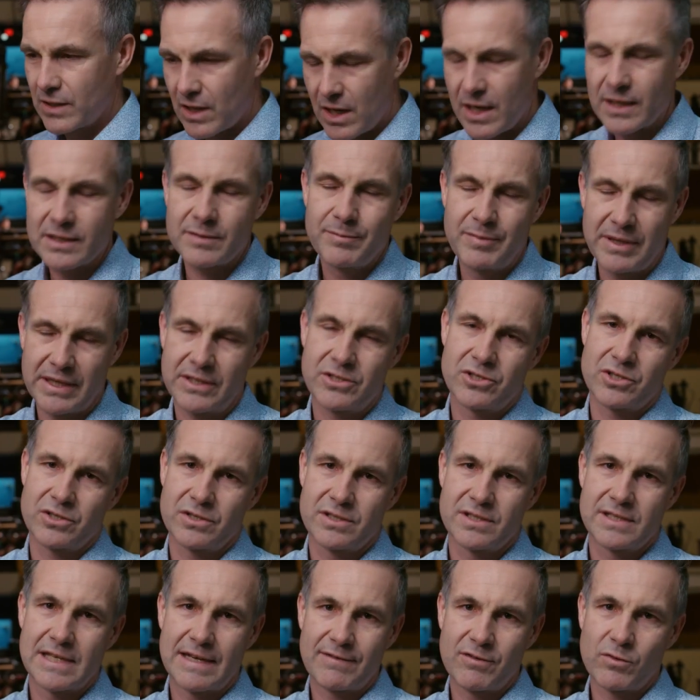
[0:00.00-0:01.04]
lock picture
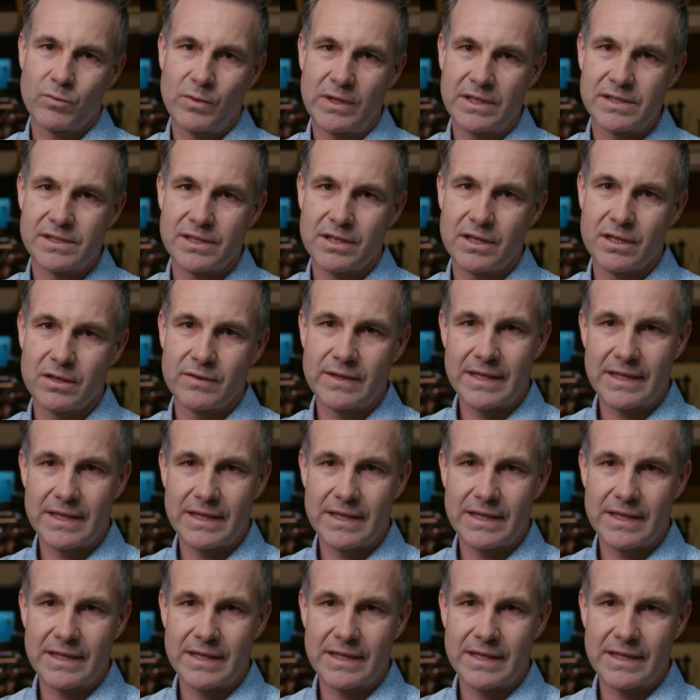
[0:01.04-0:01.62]
7 weeks ago.